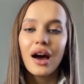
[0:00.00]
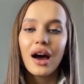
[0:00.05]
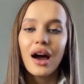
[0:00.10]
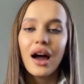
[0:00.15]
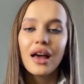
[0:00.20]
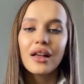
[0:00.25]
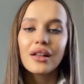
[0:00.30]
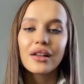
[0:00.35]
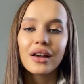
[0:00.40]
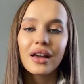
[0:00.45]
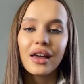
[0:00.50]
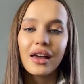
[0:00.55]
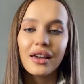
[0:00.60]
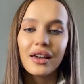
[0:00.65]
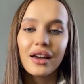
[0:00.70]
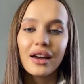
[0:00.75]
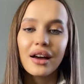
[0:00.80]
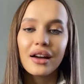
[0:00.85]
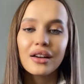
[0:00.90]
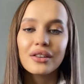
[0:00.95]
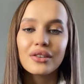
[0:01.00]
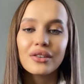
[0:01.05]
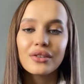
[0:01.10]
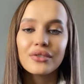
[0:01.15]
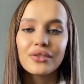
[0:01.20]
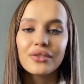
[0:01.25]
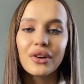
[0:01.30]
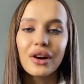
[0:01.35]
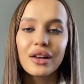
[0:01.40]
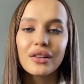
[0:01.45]
I Hey, I
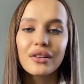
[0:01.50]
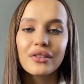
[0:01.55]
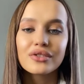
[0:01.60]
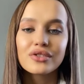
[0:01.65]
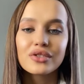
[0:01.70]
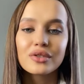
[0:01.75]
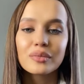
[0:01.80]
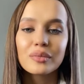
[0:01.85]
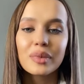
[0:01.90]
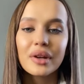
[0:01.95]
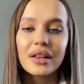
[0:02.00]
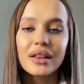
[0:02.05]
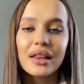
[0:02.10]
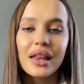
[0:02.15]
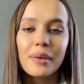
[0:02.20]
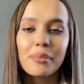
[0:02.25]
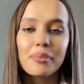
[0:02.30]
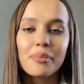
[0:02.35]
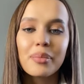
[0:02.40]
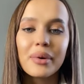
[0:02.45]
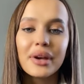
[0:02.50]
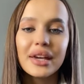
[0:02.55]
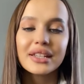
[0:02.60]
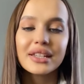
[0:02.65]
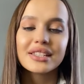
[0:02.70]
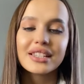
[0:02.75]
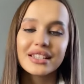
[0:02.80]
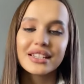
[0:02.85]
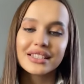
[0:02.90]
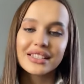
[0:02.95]
love you. I love you too. Bella
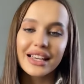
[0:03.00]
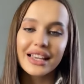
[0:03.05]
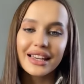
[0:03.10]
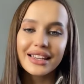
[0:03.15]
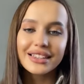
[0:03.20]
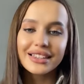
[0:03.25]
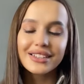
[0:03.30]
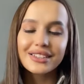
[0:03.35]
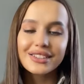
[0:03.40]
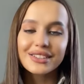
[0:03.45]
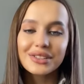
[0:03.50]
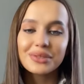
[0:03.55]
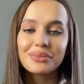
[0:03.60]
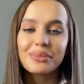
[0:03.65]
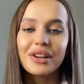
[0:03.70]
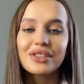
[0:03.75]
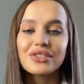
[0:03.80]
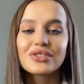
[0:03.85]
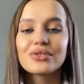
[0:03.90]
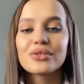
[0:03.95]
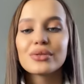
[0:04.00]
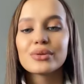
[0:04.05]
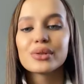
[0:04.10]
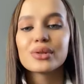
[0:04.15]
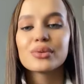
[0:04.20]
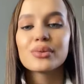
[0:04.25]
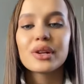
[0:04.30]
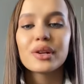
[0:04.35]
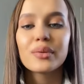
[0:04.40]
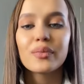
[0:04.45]
Pete, thank you so much. Your rose
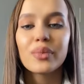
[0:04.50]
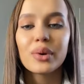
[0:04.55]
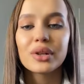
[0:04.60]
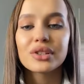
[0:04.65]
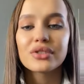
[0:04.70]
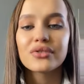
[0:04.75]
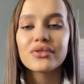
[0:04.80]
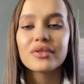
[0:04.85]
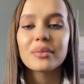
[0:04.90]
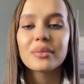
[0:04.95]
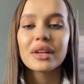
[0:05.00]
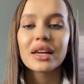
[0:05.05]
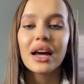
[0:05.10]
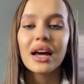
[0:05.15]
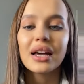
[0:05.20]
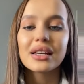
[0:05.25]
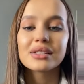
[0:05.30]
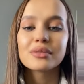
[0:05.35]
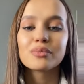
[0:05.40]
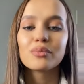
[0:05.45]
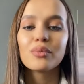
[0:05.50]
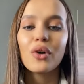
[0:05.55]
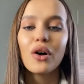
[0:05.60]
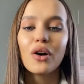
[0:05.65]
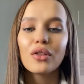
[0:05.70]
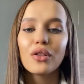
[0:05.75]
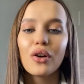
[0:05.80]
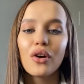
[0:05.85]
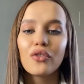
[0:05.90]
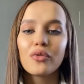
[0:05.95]
is very important for me, guys.
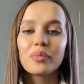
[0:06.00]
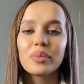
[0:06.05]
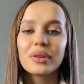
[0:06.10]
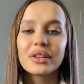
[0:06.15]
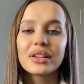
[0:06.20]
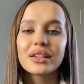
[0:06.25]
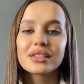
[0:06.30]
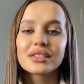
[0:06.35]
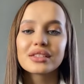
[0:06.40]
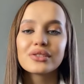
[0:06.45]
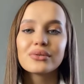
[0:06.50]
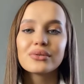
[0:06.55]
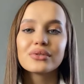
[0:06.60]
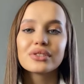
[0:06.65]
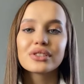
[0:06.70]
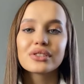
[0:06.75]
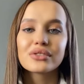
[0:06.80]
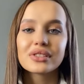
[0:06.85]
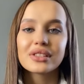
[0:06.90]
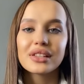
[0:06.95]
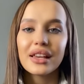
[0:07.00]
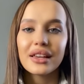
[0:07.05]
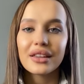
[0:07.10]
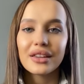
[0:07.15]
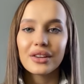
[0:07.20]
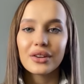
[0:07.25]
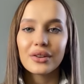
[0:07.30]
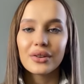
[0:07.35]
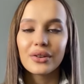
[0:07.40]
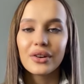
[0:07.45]
More love, please. User,
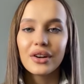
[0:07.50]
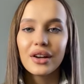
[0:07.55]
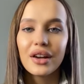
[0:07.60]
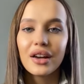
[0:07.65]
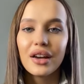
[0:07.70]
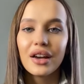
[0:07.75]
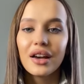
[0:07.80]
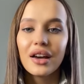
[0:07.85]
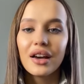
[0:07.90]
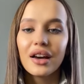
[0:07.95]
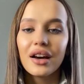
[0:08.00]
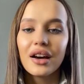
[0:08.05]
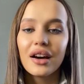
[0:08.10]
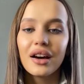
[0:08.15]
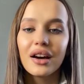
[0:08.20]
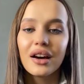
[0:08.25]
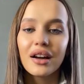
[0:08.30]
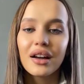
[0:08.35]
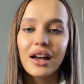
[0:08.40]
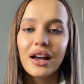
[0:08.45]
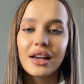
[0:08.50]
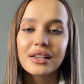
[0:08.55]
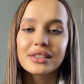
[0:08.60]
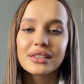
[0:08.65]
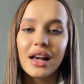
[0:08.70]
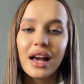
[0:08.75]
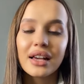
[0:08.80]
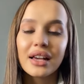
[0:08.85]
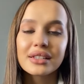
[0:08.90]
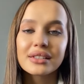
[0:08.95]
thank you. Uh,
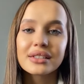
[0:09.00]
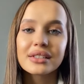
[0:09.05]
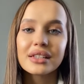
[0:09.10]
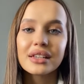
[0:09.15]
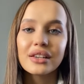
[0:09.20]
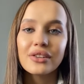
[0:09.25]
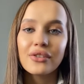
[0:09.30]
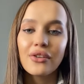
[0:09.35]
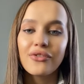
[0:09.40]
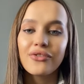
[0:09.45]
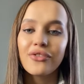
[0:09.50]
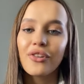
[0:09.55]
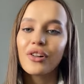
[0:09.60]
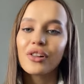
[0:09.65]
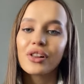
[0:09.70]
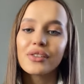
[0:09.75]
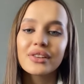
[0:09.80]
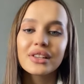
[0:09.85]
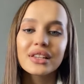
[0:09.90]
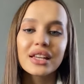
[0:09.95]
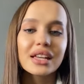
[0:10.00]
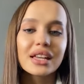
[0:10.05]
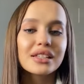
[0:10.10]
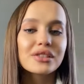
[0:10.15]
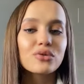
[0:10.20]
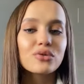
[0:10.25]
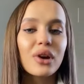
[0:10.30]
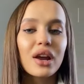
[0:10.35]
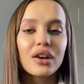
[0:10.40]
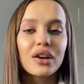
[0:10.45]
guys, I see your following.
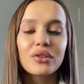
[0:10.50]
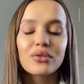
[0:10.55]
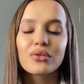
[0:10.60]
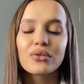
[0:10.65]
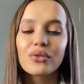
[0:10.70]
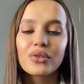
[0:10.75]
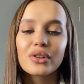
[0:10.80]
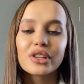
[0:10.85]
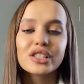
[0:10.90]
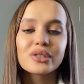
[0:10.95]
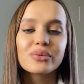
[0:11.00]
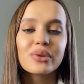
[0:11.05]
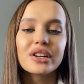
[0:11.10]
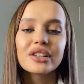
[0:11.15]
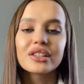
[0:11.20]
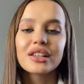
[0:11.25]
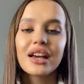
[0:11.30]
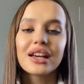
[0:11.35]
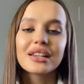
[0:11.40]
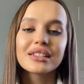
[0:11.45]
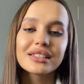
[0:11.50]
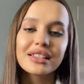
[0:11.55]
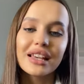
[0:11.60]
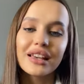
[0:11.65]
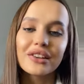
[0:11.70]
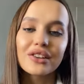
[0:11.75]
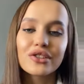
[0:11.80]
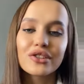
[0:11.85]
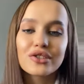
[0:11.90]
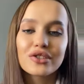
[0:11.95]
It's very cool. It's very nice.
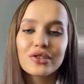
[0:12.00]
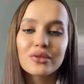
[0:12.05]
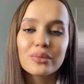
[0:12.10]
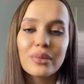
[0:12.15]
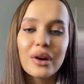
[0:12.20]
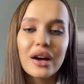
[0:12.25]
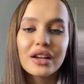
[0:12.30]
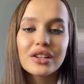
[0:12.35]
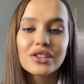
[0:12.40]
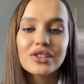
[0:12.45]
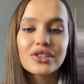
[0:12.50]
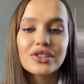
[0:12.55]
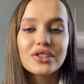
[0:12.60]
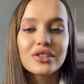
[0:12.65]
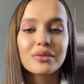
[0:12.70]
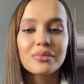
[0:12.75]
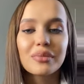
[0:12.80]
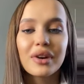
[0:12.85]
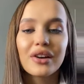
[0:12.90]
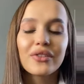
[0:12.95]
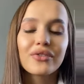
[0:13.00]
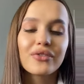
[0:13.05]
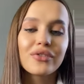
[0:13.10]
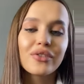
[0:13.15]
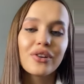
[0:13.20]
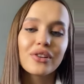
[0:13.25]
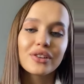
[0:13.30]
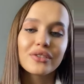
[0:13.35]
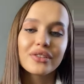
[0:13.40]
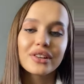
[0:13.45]
Thank you so much, my
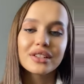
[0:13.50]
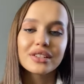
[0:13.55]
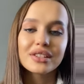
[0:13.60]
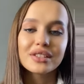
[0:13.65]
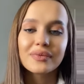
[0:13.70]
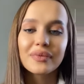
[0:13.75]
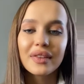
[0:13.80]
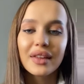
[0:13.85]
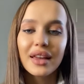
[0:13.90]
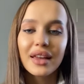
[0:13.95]
followers.